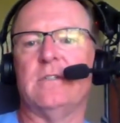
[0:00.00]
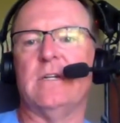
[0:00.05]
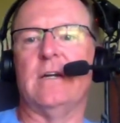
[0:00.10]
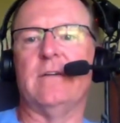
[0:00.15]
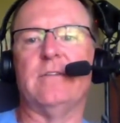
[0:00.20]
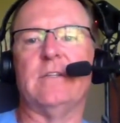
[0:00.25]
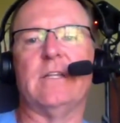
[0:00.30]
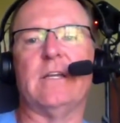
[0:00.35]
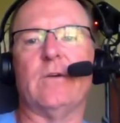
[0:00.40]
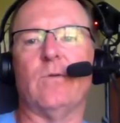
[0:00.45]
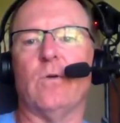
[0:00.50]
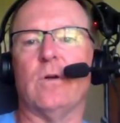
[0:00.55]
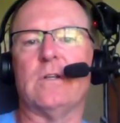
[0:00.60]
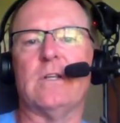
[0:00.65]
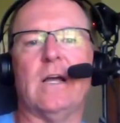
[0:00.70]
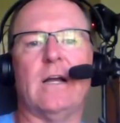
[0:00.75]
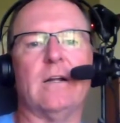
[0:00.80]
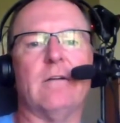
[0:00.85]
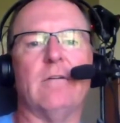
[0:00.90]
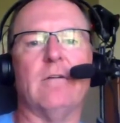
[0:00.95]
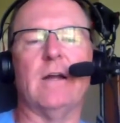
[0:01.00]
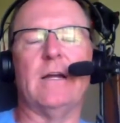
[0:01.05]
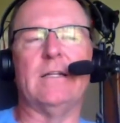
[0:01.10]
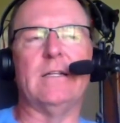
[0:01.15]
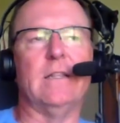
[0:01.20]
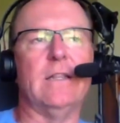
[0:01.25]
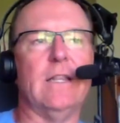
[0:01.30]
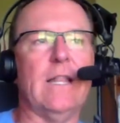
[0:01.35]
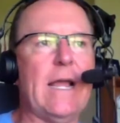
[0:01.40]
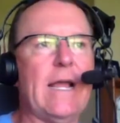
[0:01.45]
everything worked out
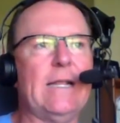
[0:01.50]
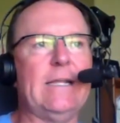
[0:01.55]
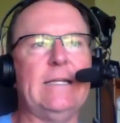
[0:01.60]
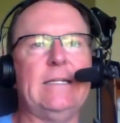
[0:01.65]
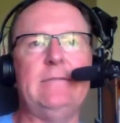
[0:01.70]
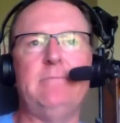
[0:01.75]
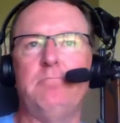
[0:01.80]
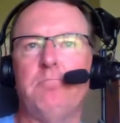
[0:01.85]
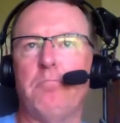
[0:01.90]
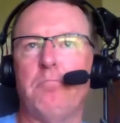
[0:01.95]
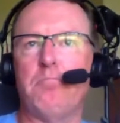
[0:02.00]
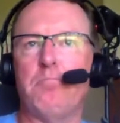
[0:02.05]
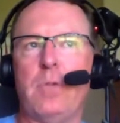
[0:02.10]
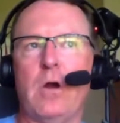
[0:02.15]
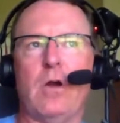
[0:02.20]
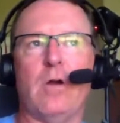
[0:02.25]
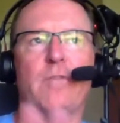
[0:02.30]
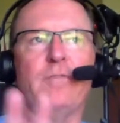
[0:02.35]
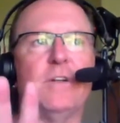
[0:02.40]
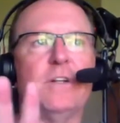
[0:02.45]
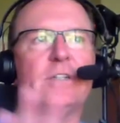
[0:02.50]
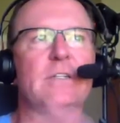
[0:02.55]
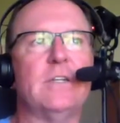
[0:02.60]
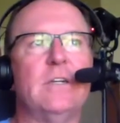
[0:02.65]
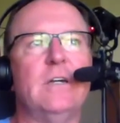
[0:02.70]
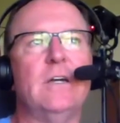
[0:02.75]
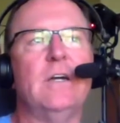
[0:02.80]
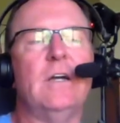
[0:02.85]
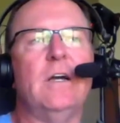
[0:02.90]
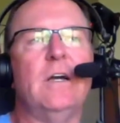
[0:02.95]
great, landed perfect.